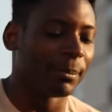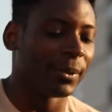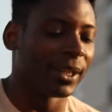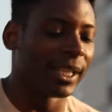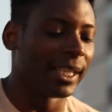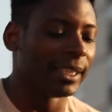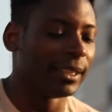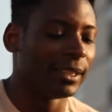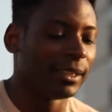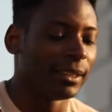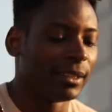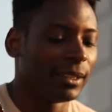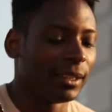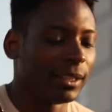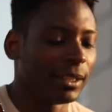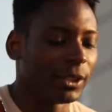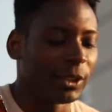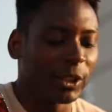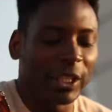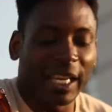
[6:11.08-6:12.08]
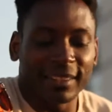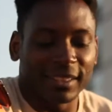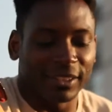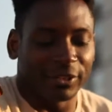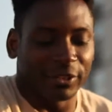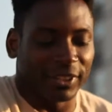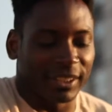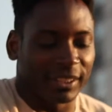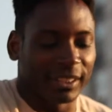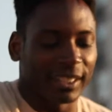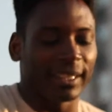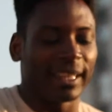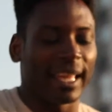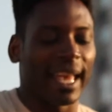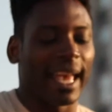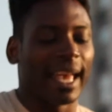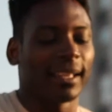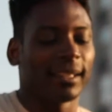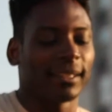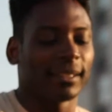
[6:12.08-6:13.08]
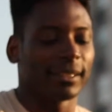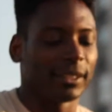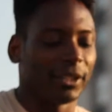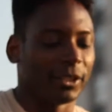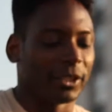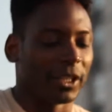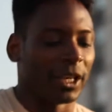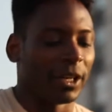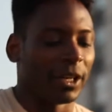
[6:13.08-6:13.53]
but you guys understood that, you know.